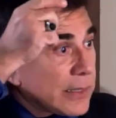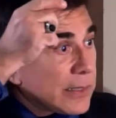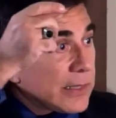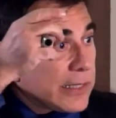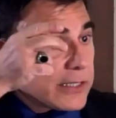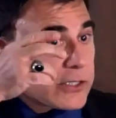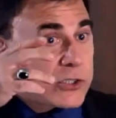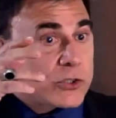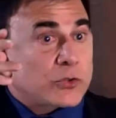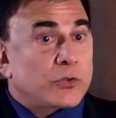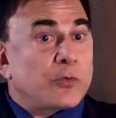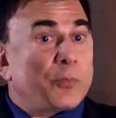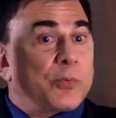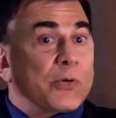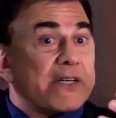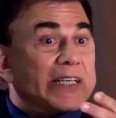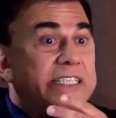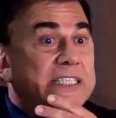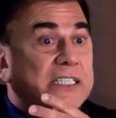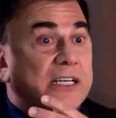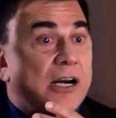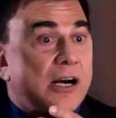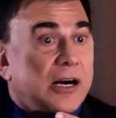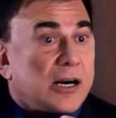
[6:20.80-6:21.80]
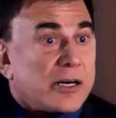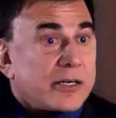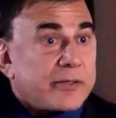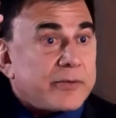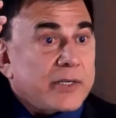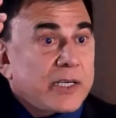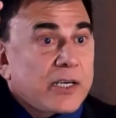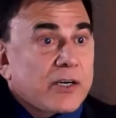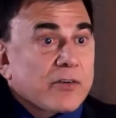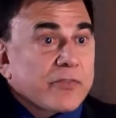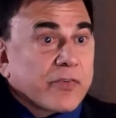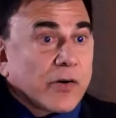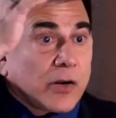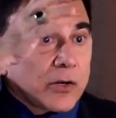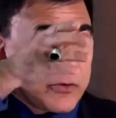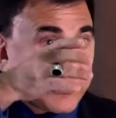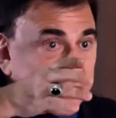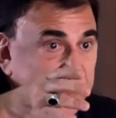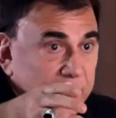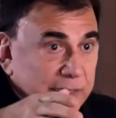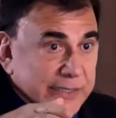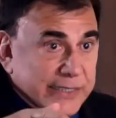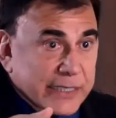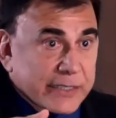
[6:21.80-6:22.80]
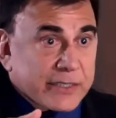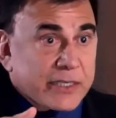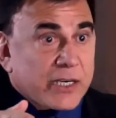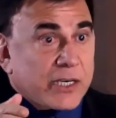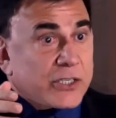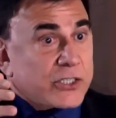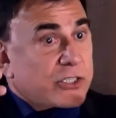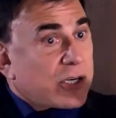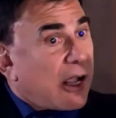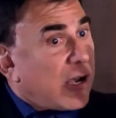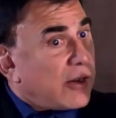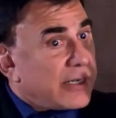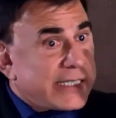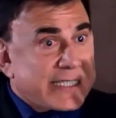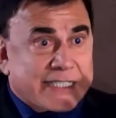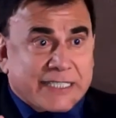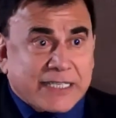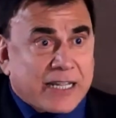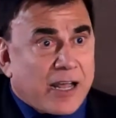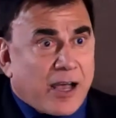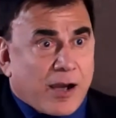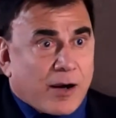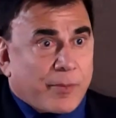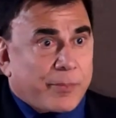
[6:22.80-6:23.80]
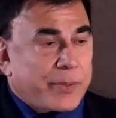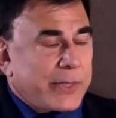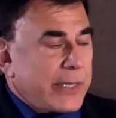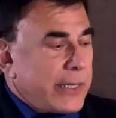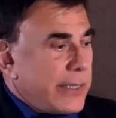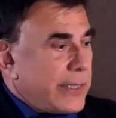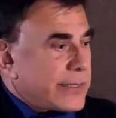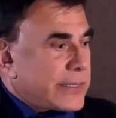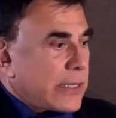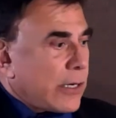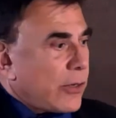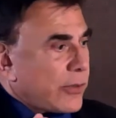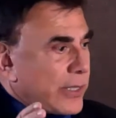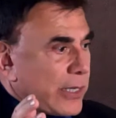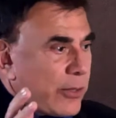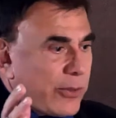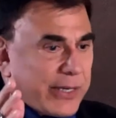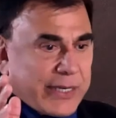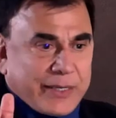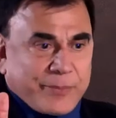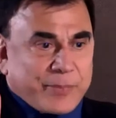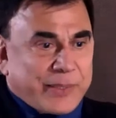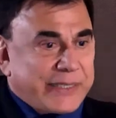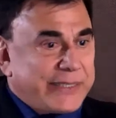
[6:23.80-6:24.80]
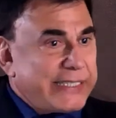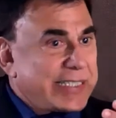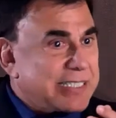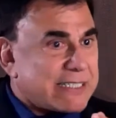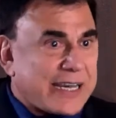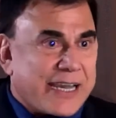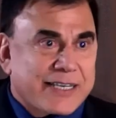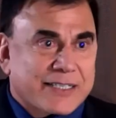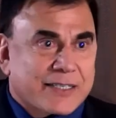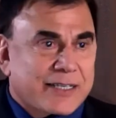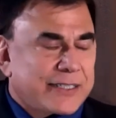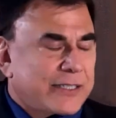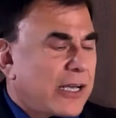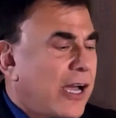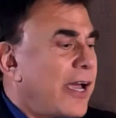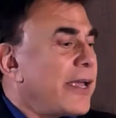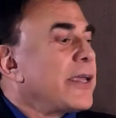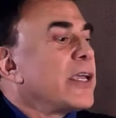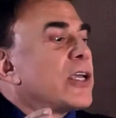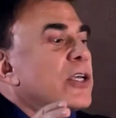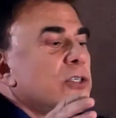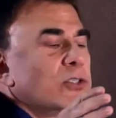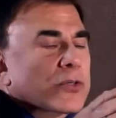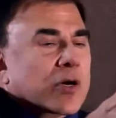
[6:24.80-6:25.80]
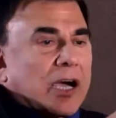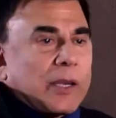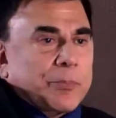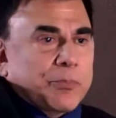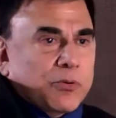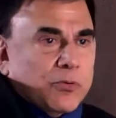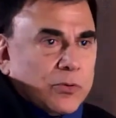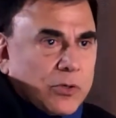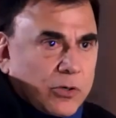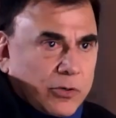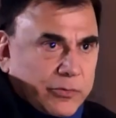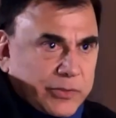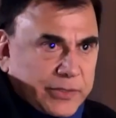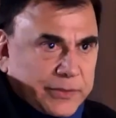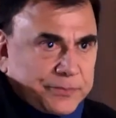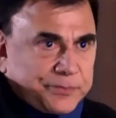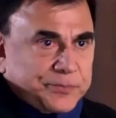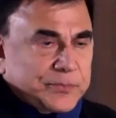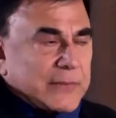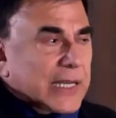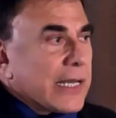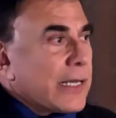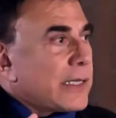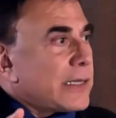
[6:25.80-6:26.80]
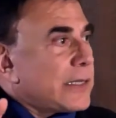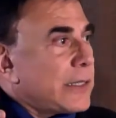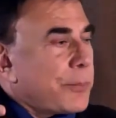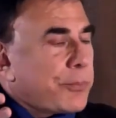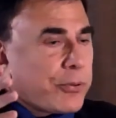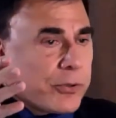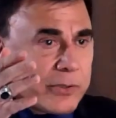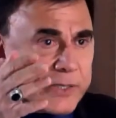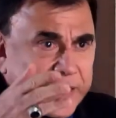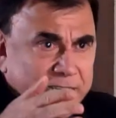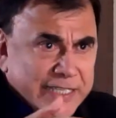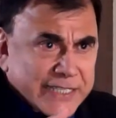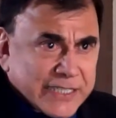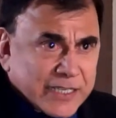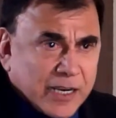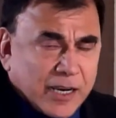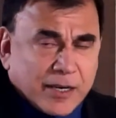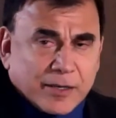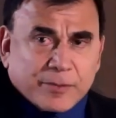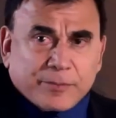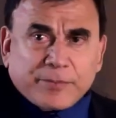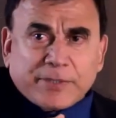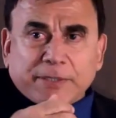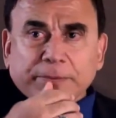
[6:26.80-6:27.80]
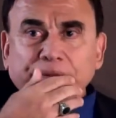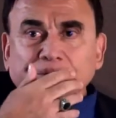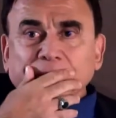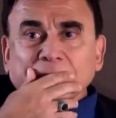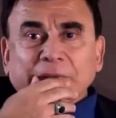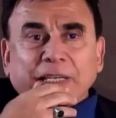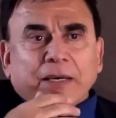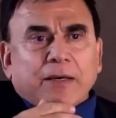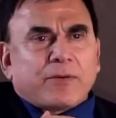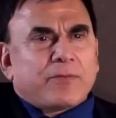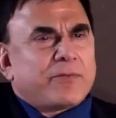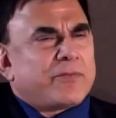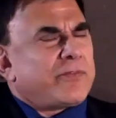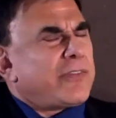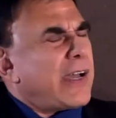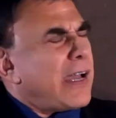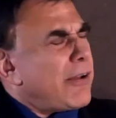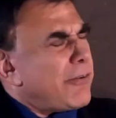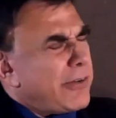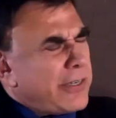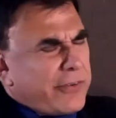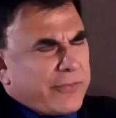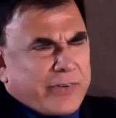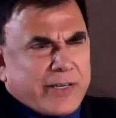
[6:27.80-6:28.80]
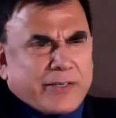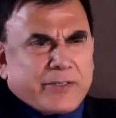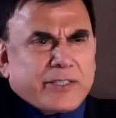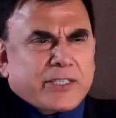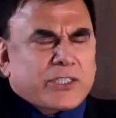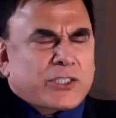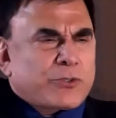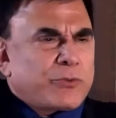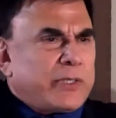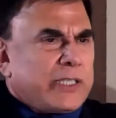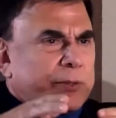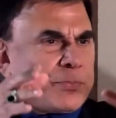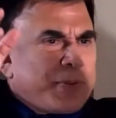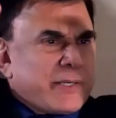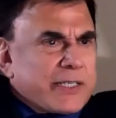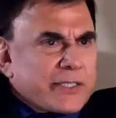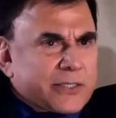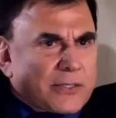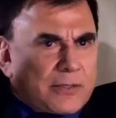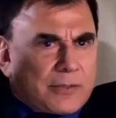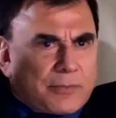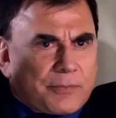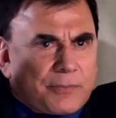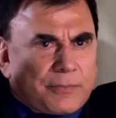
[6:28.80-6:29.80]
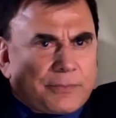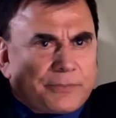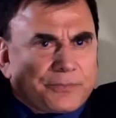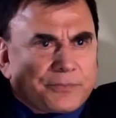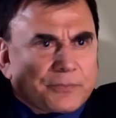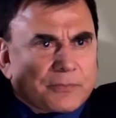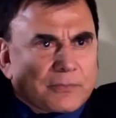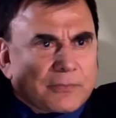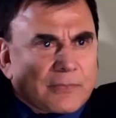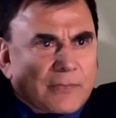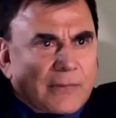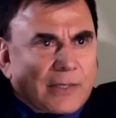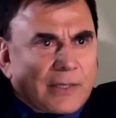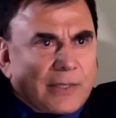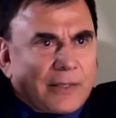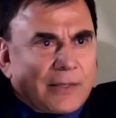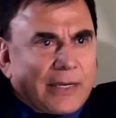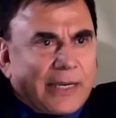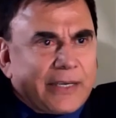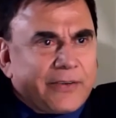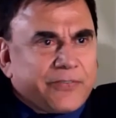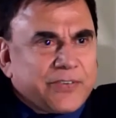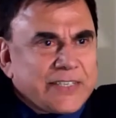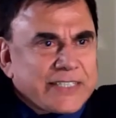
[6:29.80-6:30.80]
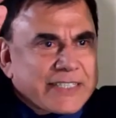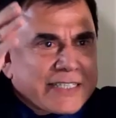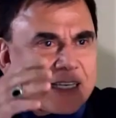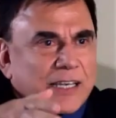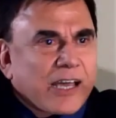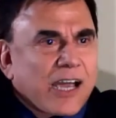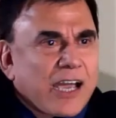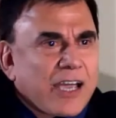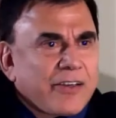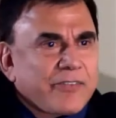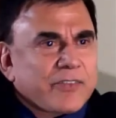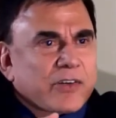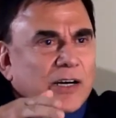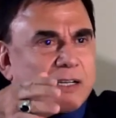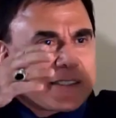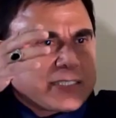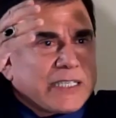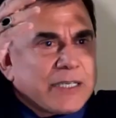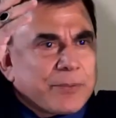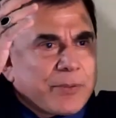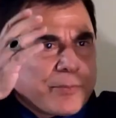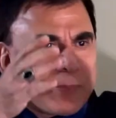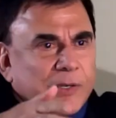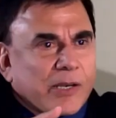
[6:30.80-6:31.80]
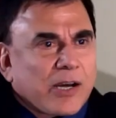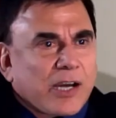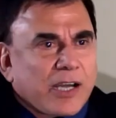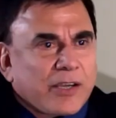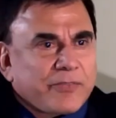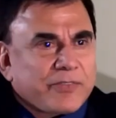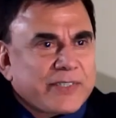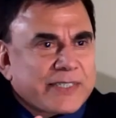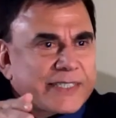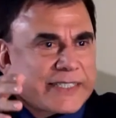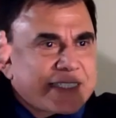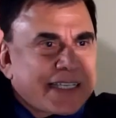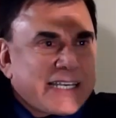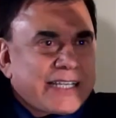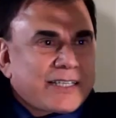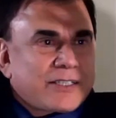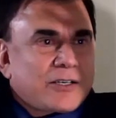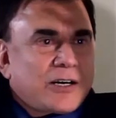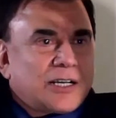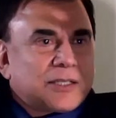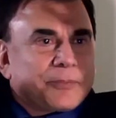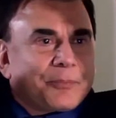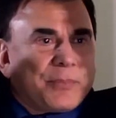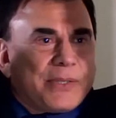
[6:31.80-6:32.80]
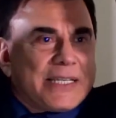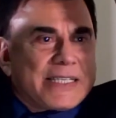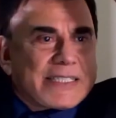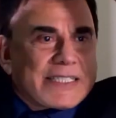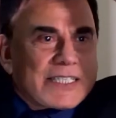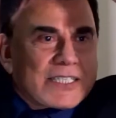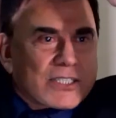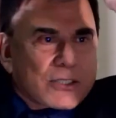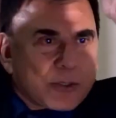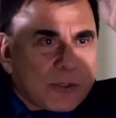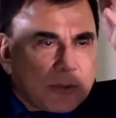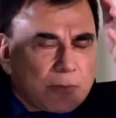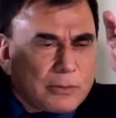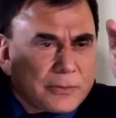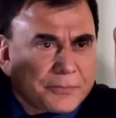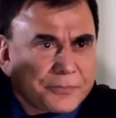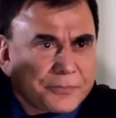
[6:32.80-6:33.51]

There's 2 police cars following us. I said, Shawn, stop. I said, okay, but this guy can die. So I pull over. The police comes, a very, very sweet person. If he's alive, God keep him alive. He's dead, God bless his soul.